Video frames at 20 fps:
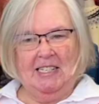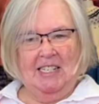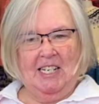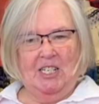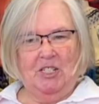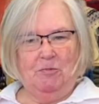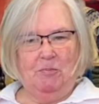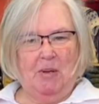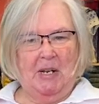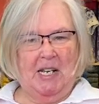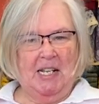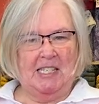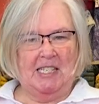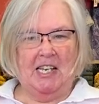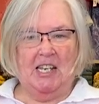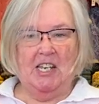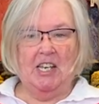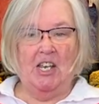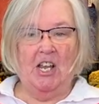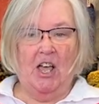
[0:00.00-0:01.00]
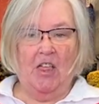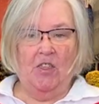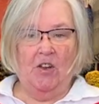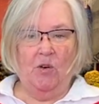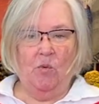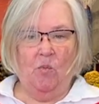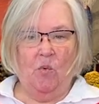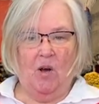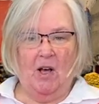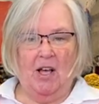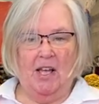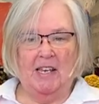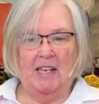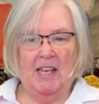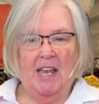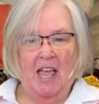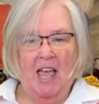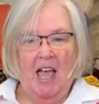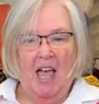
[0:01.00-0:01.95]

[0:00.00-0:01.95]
stitch, but it's another one